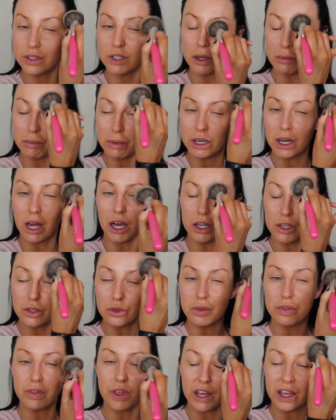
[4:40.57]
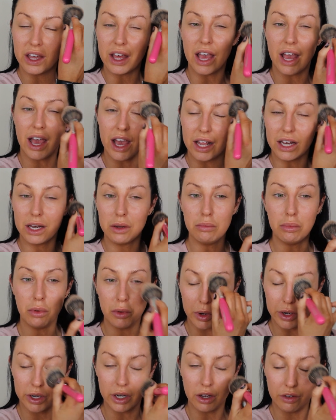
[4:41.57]
So, I mean, I don't think at any
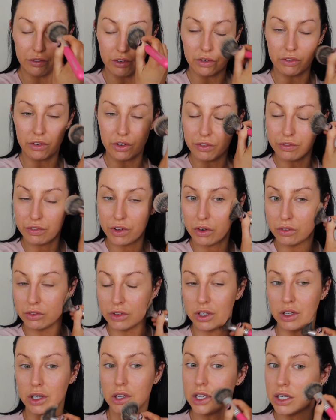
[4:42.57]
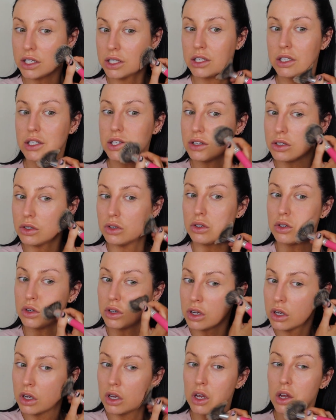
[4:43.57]
point I've ever felt the need to